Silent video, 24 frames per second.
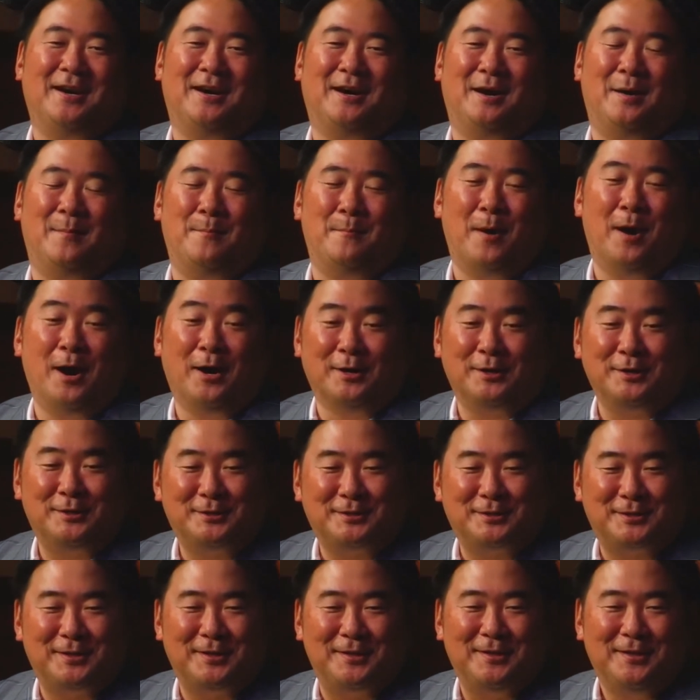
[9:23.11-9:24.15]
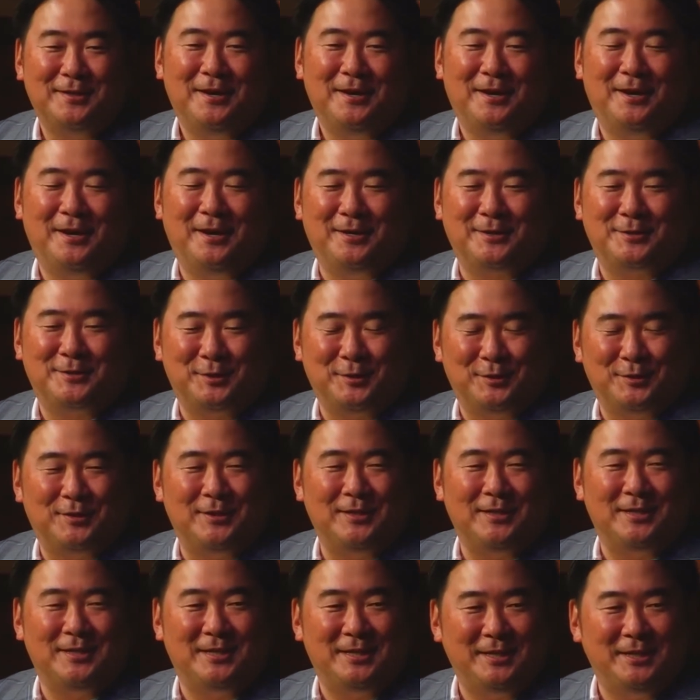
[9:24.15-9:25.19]
amongst
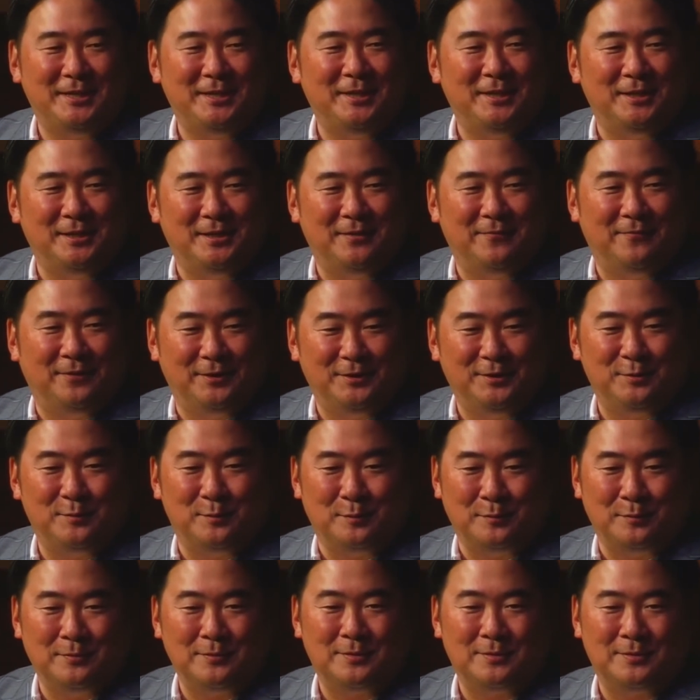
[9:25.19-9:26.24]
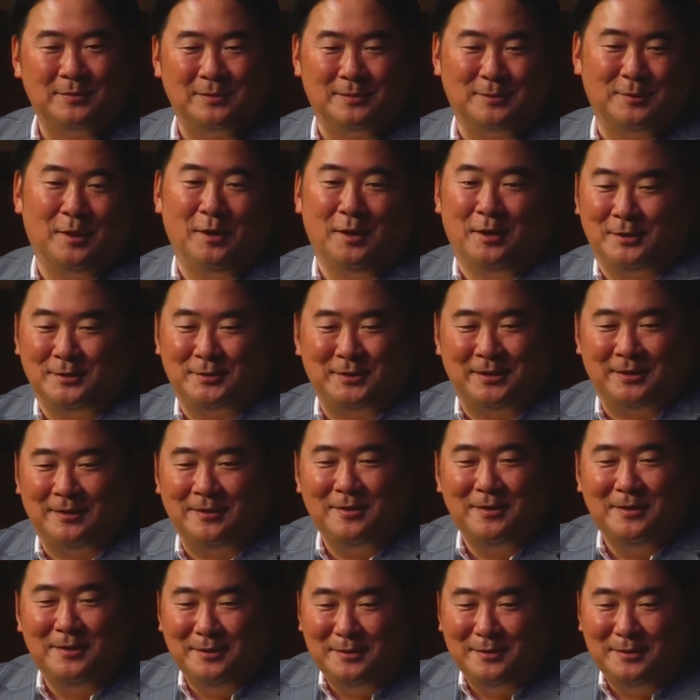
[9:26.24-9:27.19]
certain key individuals, as long as it